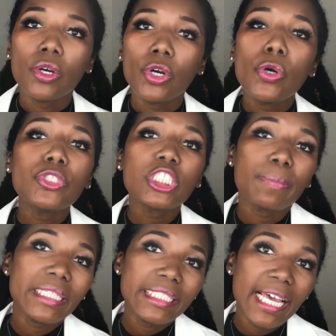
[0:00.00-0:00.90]
Who should
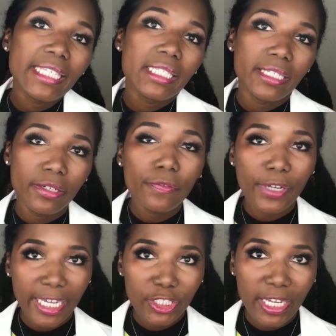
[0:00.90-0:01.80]
be tested for
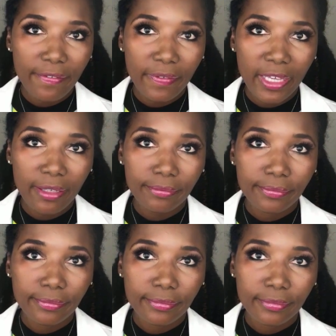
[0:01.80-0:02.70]
HIV?
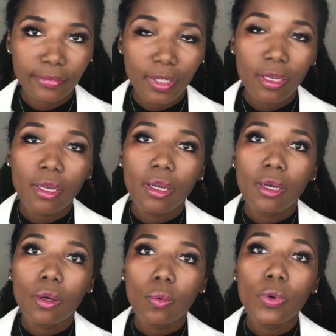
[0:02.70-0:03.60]

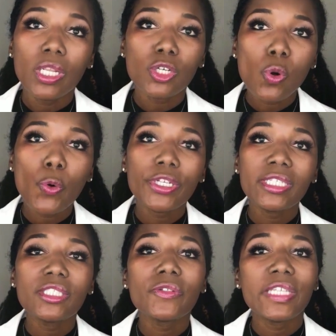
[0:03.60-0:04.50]
Well,
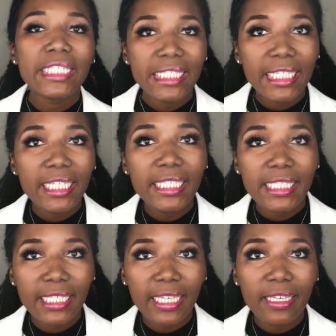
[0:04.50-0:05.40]
according to the
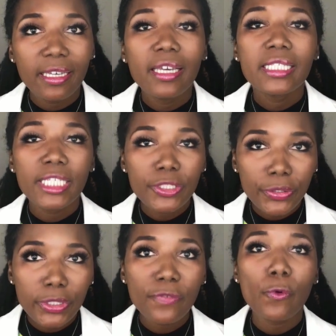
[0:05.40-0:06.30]
CDC,
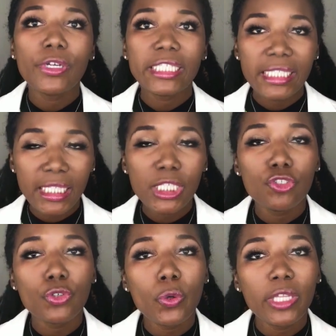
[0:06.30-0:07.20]
Centers for Disease
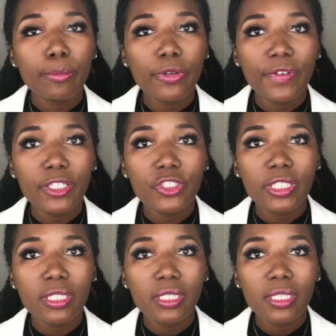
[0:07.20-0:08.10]
Control and
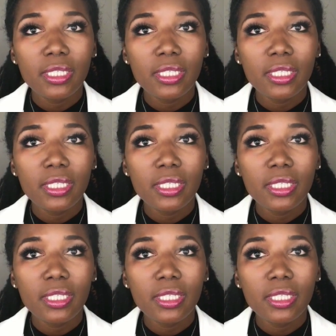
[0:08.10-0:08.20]
Prevention,